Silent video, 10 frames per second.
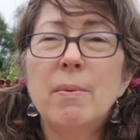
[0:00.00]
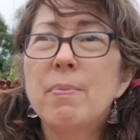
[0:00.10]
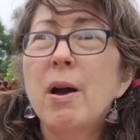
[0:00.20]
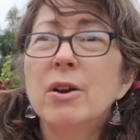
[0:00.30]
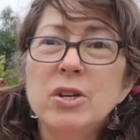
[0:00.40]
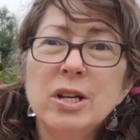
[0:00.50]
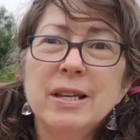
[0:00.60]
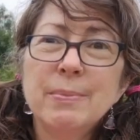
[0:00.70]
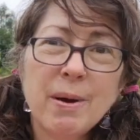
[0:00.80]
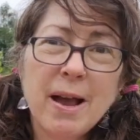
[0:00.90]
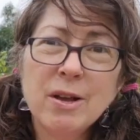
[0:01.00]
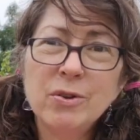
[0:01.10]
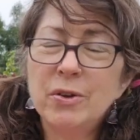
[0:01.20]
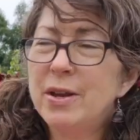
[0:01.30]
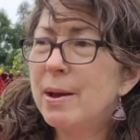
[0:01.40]
partially
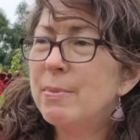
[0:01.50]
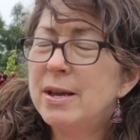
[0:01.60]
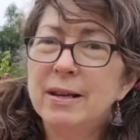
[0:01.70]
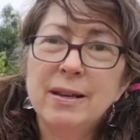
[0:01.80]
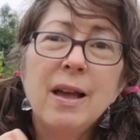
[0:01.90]
biodynamic,